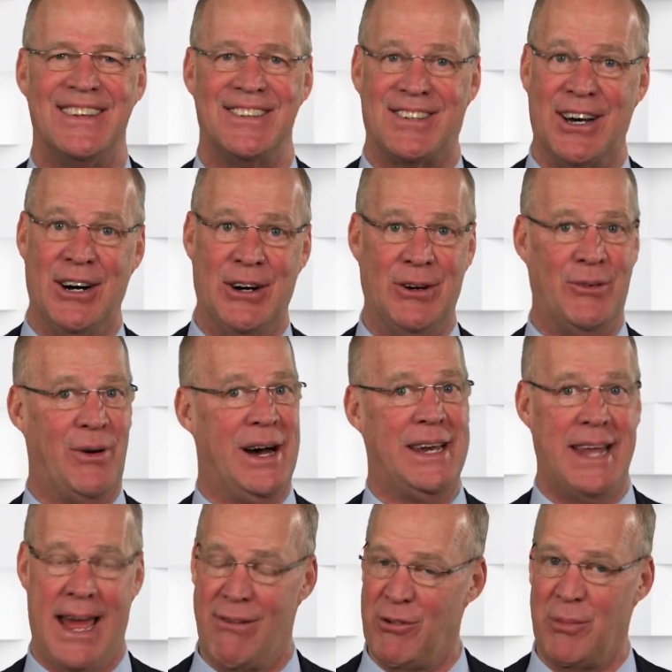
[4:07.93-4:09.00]
So
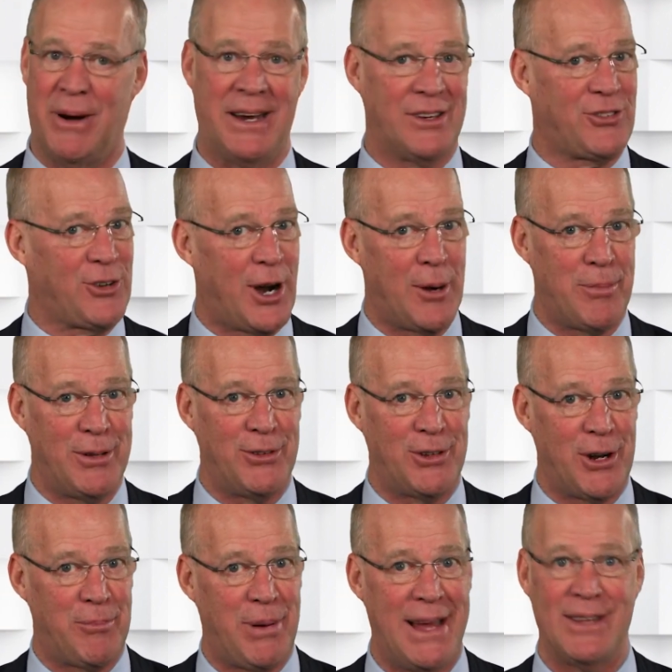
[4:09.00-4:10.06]
what? Everybody sharpens
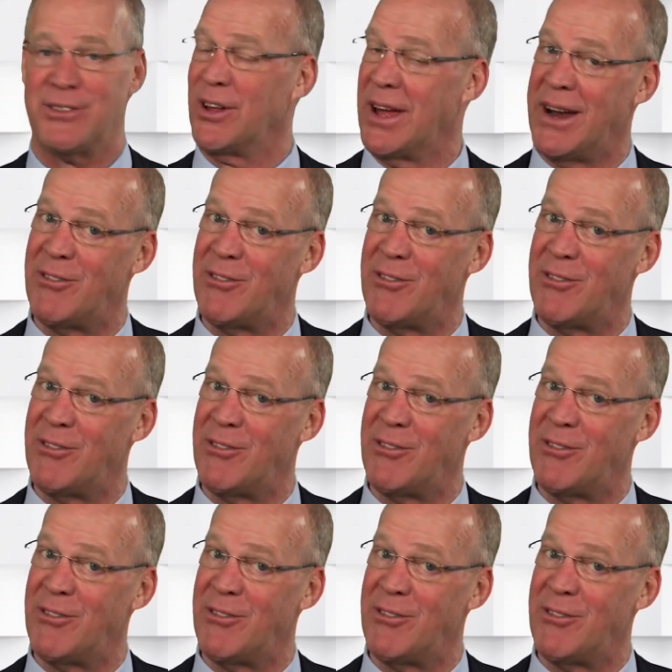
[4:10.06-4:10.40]
their pencil.